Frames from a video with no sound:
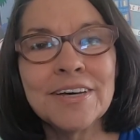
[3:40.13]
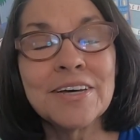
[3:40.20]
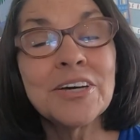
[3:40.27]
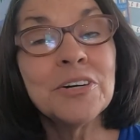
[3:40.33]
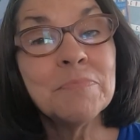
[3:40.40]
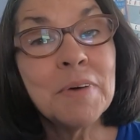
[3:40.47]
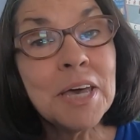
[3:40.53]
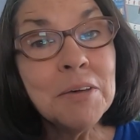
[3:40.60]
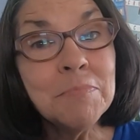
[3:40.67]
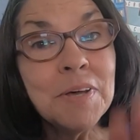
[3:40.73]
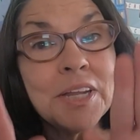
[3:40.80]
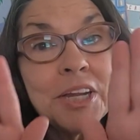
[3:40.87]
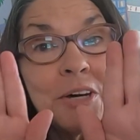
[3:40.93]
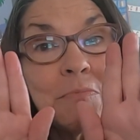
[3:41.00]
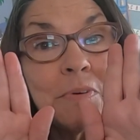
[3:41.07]

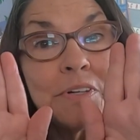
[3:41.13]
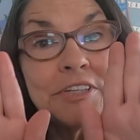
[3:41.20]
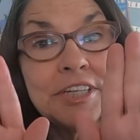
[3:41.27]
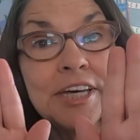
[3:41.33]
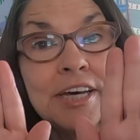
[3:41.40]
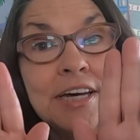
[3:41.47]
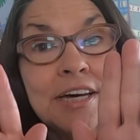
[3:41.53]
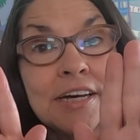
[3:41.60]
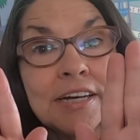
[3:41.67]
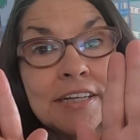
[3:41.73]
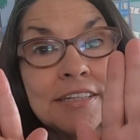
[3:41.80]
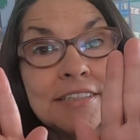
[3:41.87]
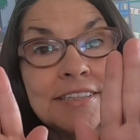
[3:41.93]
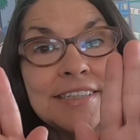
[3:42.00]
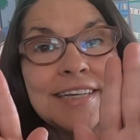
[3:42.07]
Commandment number
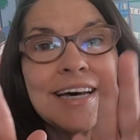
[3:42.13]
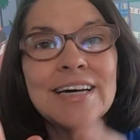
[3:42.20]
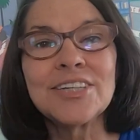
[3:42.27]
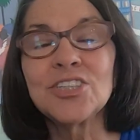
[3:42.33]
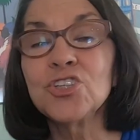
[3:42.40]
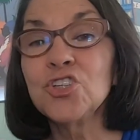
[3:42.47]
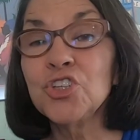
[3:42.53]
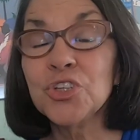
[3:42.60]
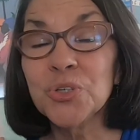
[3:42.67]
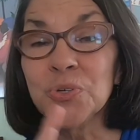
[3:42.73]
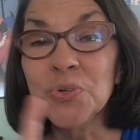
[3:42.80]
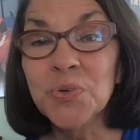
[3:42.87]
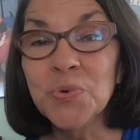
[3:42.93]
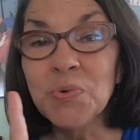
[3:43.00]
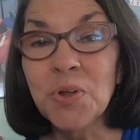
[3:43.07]
10 says,
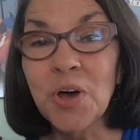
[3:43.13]
do